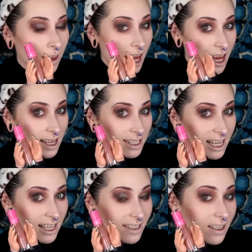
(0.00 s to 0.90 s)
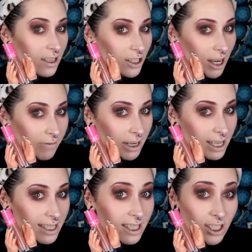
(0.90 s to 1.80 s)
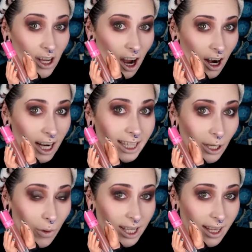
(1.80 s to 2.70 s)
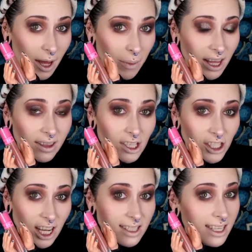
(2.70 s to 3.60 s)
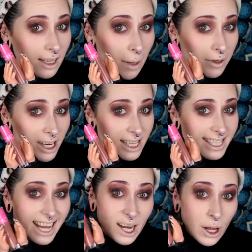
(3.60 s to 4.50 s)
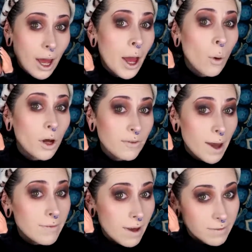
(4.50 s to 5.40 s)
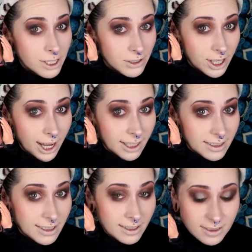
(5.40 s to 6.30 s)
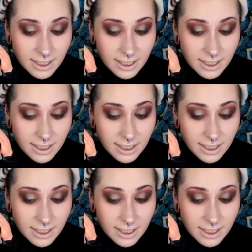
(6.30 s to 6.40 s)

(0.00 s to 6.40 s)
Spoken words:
This is the Jeffree Star Liquid Lip in the shade Celebrity Skin, one of my favorite shades.